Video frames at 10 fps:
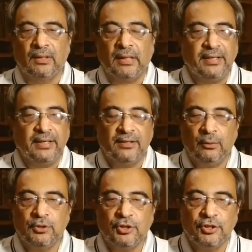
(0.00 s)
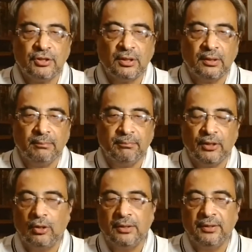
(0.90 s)
anything which is uh,
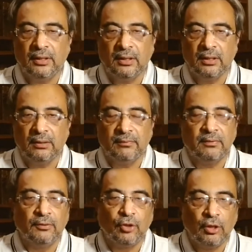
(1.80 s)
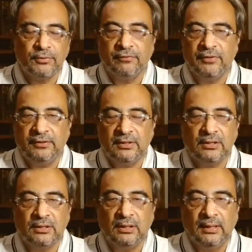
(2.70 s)
beyond uh, the norms of
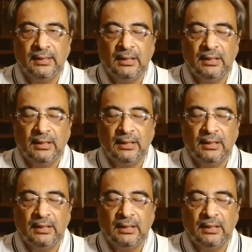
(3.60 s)
decency.